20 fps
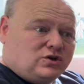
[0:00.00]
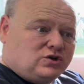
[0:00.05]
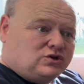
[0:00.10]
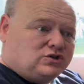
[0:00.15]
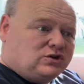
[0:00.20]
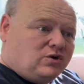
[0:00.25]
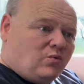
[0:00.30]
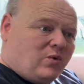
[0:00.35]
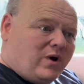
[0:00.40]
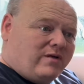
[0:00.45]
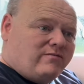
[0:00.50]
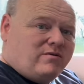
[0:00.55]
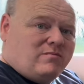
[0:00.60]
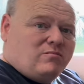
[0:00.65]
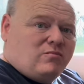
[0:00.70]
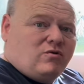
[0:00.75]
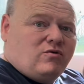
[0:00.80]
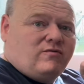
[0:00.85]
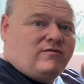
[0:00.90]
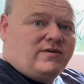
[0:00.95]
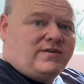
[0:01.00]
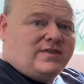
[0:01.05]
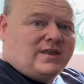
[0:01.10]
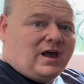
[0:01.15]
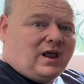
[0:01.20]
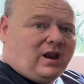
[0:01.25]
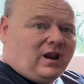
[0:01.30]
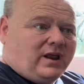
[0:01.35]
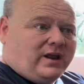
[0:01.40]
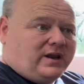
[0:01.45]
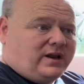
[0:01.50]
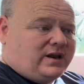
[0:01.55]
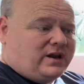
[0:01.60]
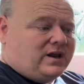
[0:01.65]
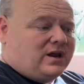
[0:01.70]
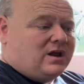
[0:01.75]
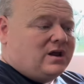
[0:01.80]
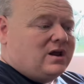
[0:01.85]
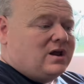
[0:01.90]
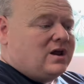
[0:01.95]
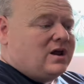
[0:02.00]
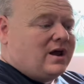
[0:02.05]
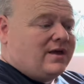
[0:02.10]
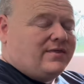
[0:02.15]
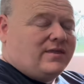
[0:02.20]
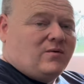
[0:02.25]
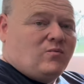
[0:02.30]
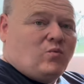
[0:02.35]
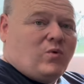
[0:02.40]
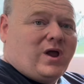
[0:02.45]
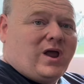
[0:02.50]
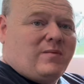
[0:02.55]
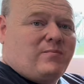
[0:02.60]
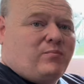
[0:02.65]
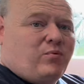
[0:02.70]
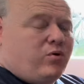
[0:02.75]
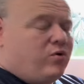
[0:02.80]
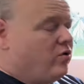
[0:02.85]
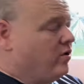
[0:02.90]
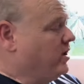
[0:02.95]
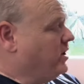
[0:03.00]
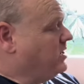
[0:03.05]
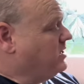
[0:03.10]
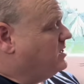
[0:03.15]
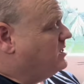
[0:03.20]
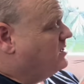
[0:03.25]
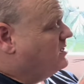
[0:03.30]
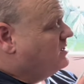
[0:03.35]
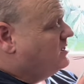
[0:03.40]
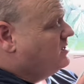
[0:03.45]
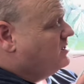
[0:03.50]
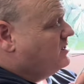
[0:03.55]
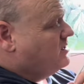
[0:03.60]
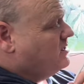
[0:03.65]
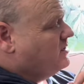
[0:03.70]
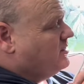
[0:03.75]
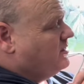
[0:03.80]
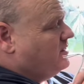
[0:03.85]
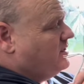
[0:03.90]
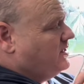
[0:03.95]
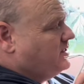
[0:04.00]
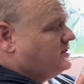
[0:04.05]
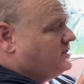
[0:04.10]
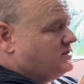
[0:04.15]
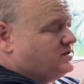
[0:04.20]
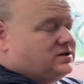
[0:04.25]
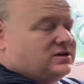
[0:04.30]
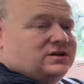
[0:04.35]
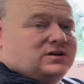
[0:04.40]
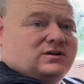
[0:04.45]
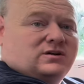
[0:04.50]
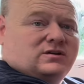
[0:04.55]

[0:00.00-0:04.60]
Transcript: So we're removing that link, and then we're putting this